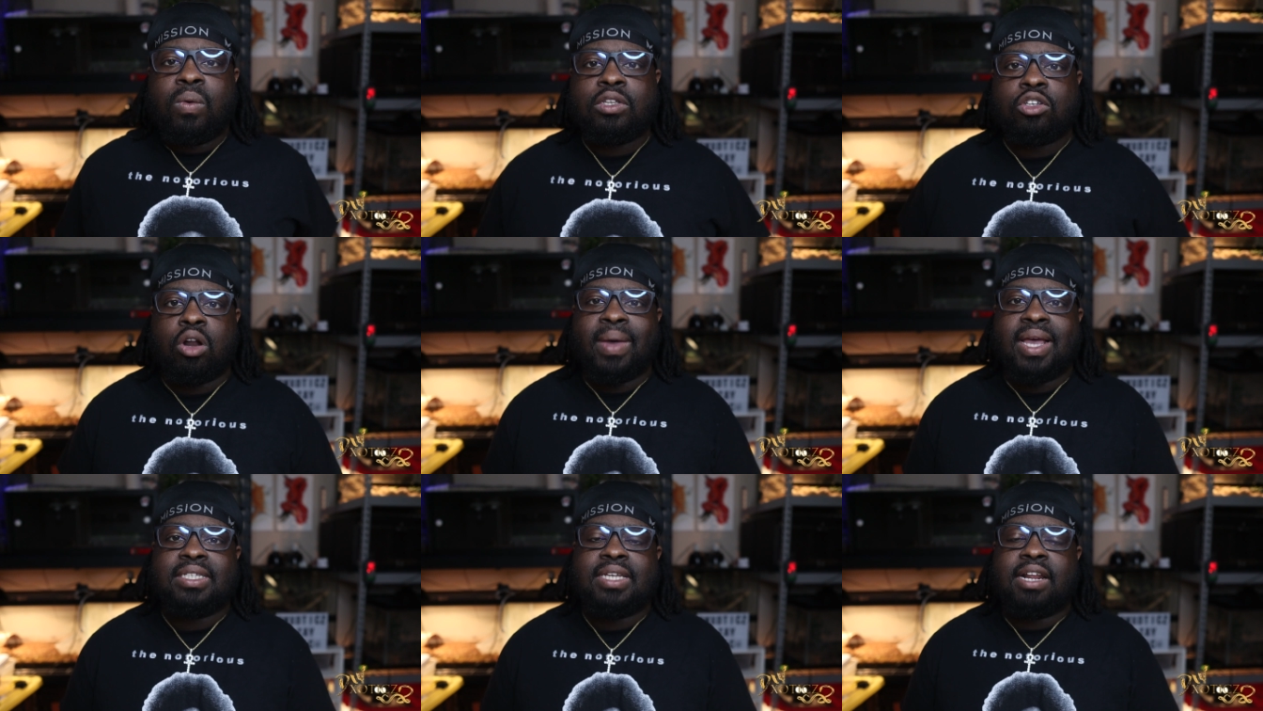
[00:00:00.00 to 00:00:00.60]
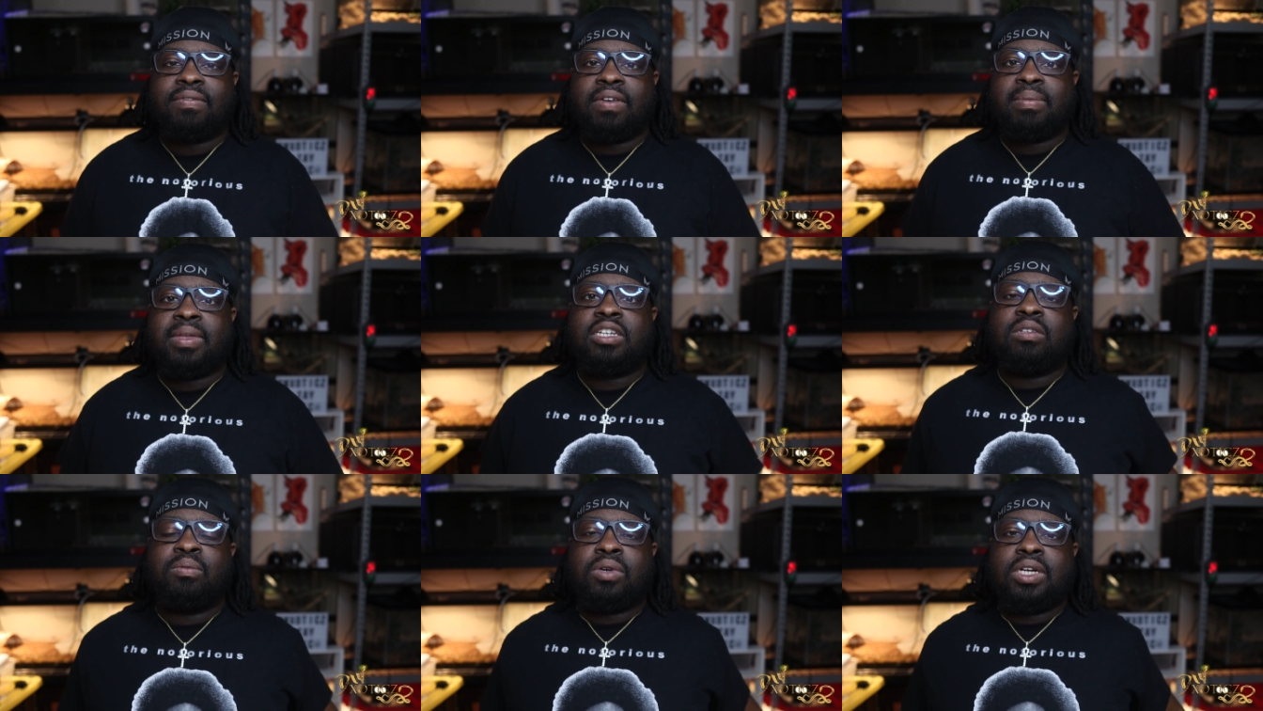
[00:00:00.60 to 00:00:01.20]
What's going on, my exotic
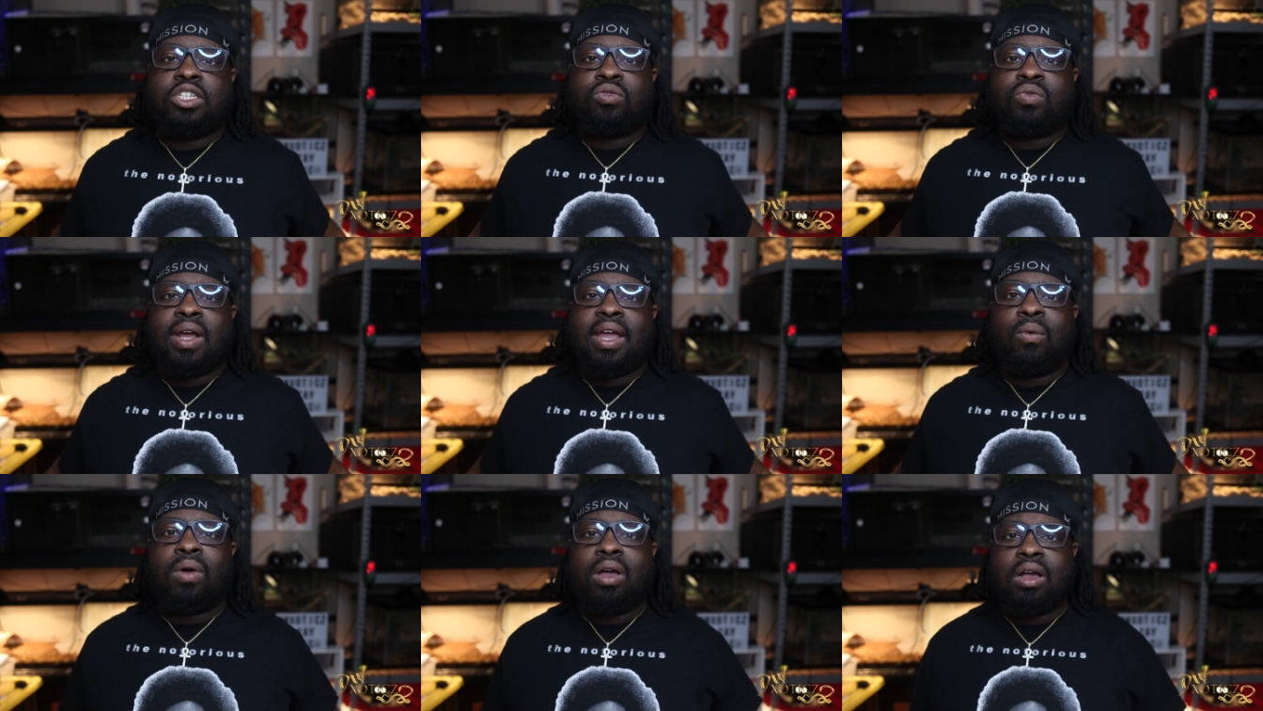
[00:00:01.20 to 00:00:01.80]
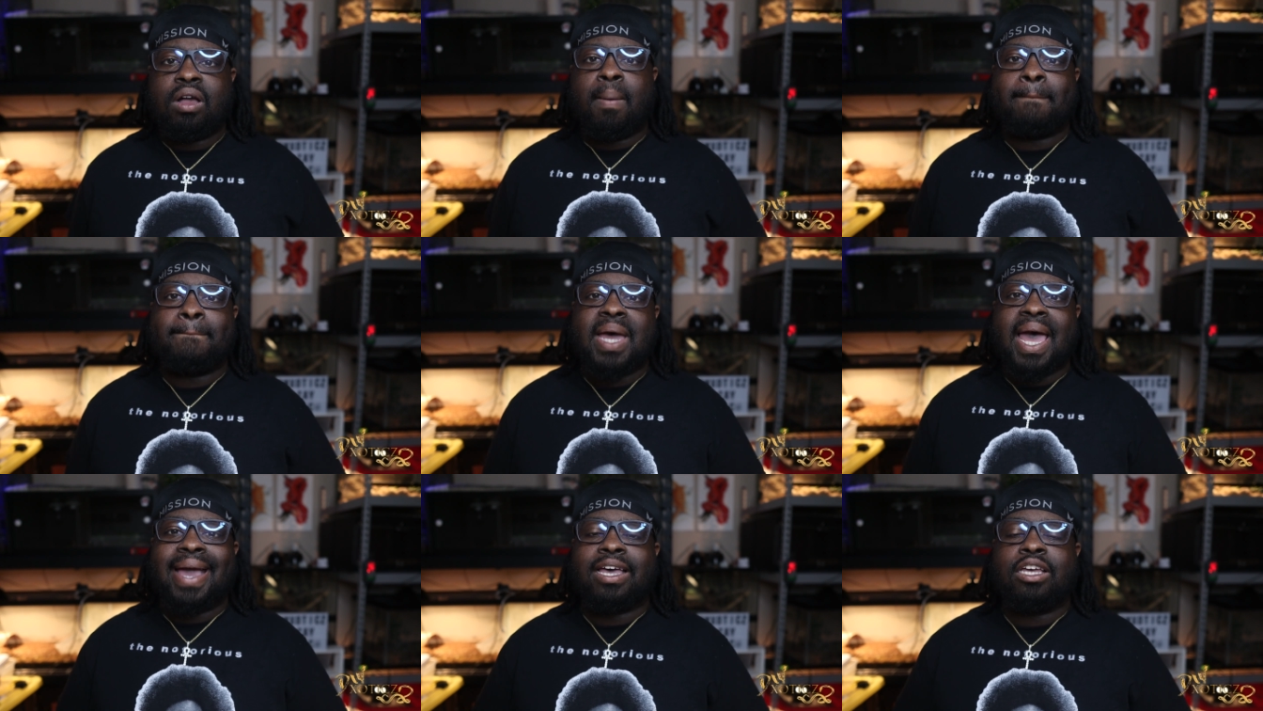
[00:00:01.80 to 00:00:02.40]
family? It's your boy Dre.
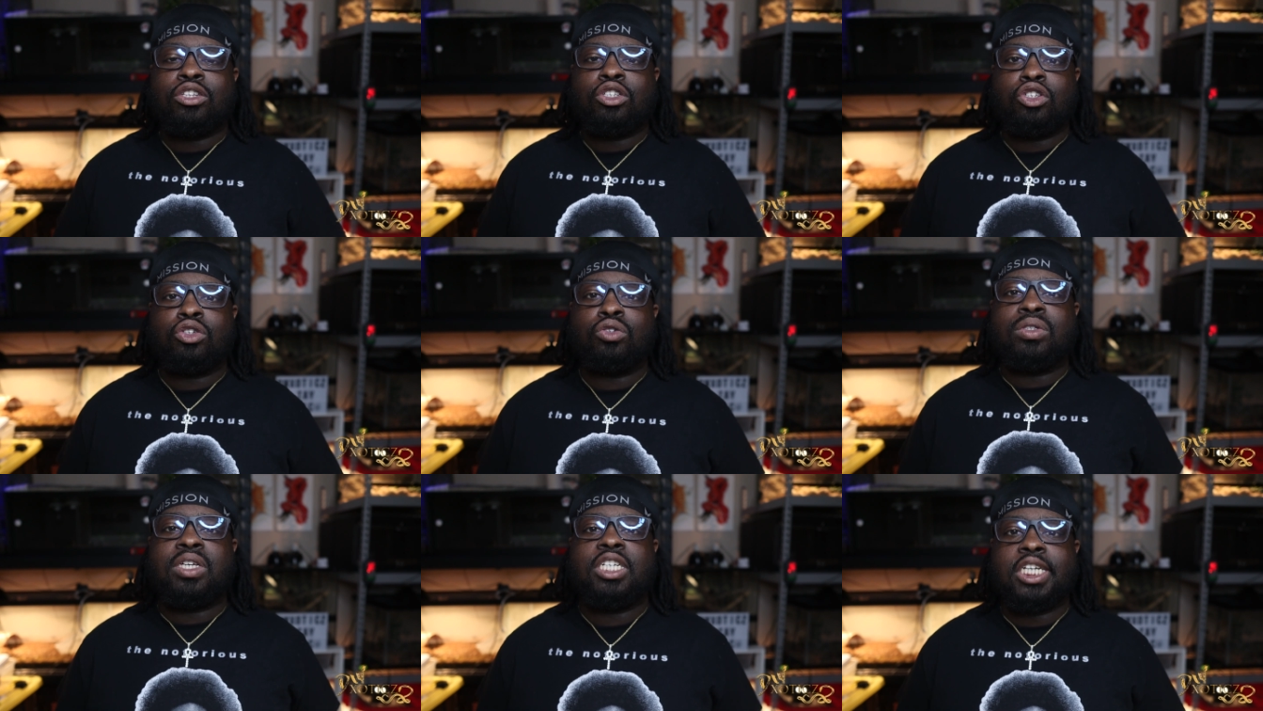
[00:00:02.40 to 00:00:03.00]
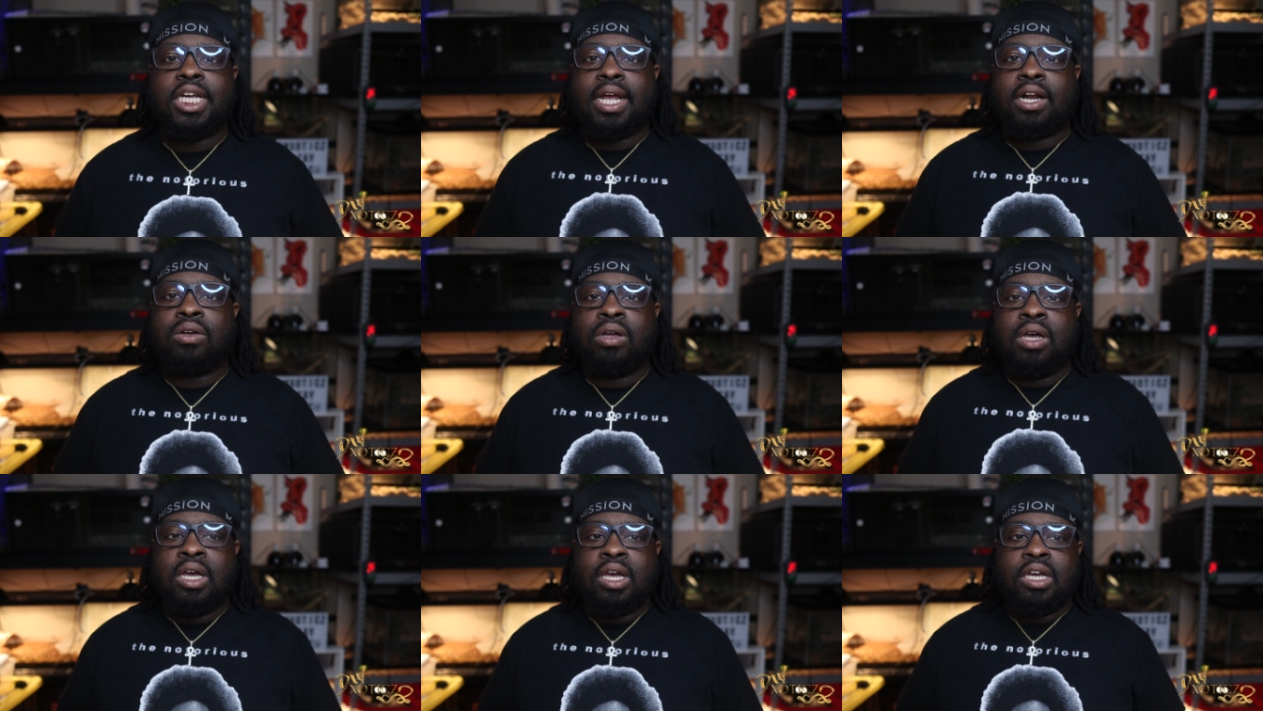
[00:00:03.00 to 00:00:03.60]
Welcome back to the
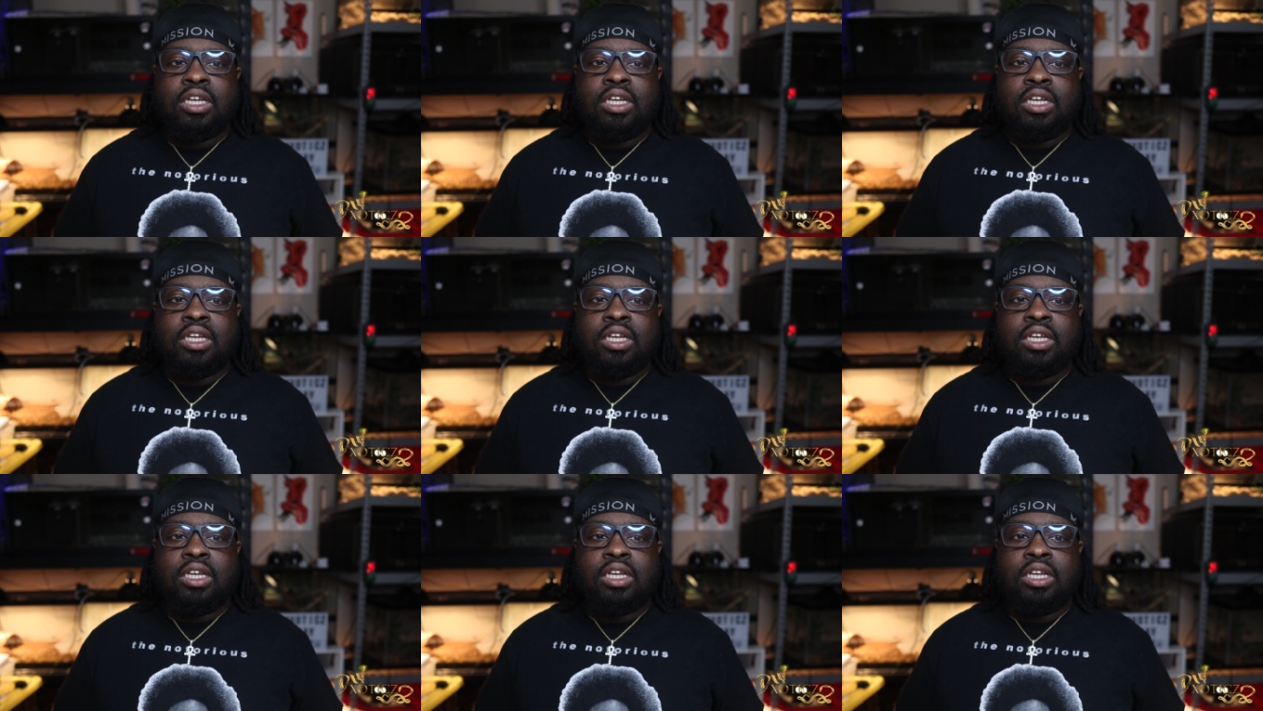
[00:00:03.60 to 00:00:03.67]
channel.